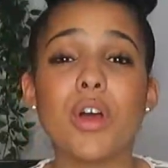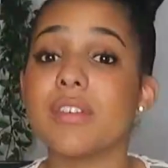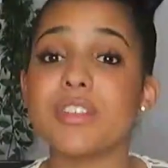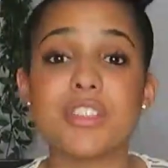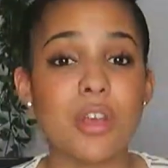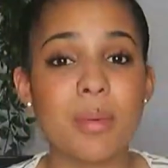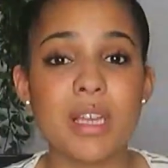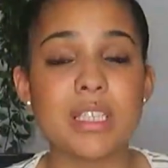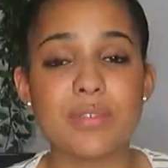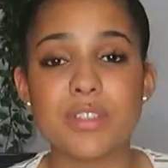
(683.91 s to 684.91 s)
There are so
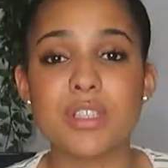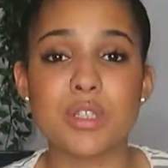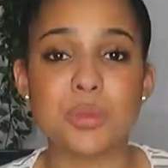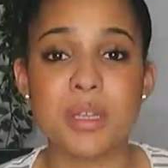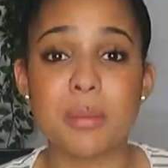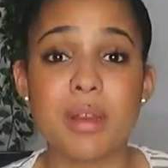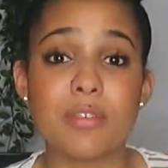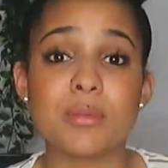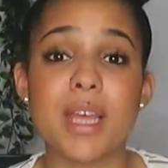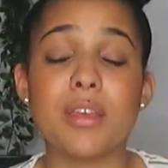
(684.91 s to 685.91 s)
many different social media
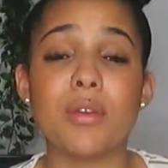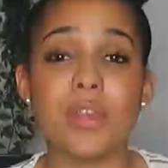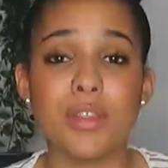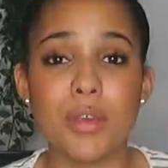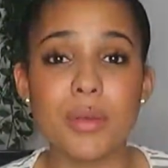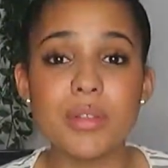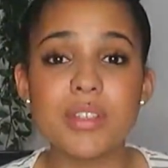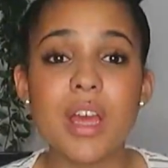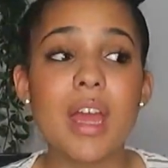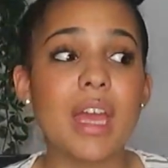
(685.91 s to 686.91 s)
platforms that you can use.